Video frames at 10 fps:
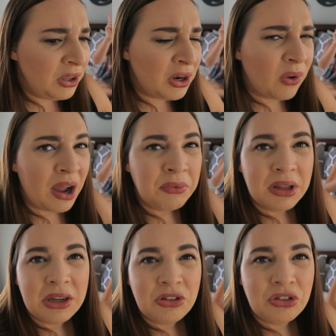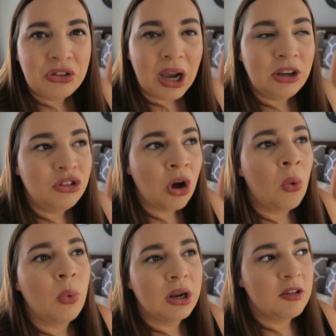you know, I really just, I
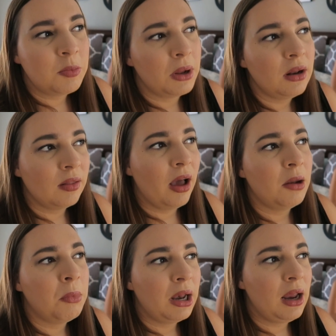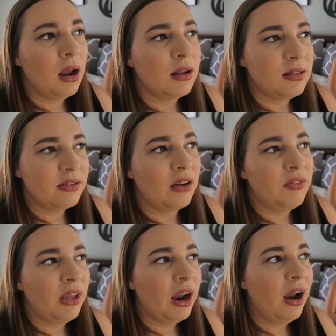don't want to spend a lot of money on
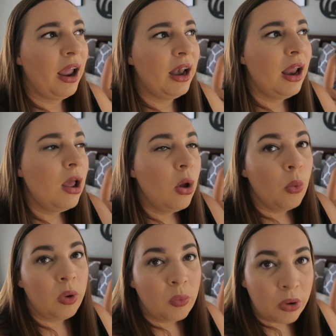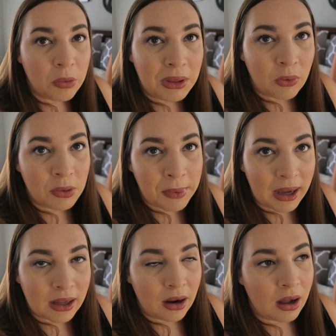stuff there. And we will be going
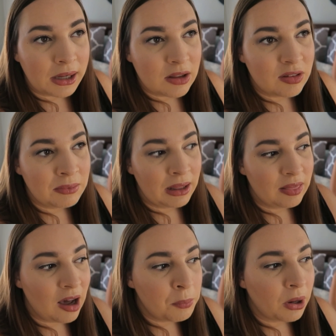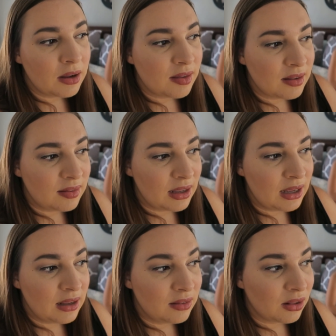back in August. So my thought process
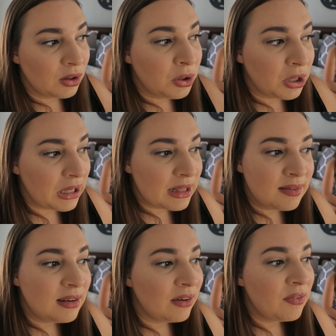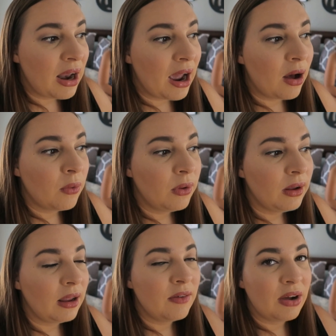is look at the stuff now
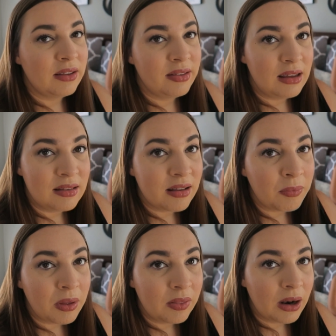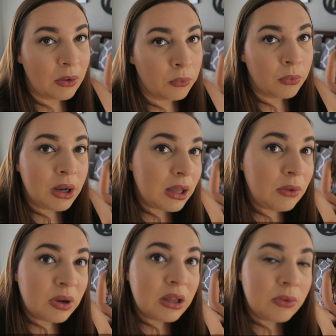if I see something that I
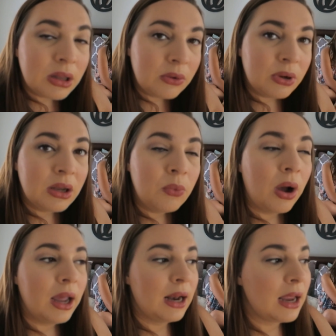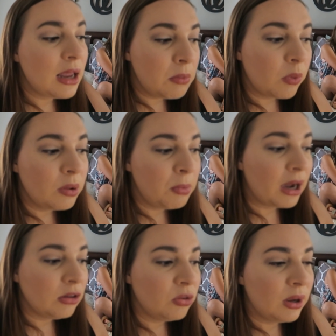really, really, really, really want and I keep going
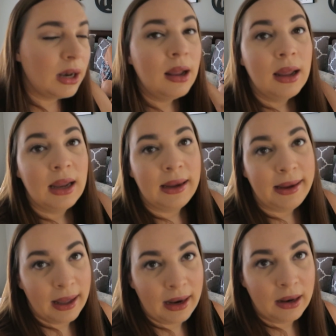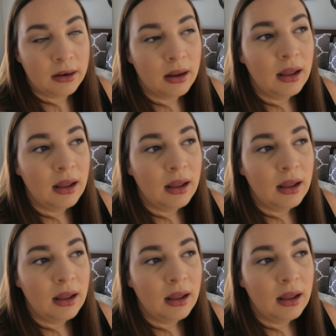back to it, get it.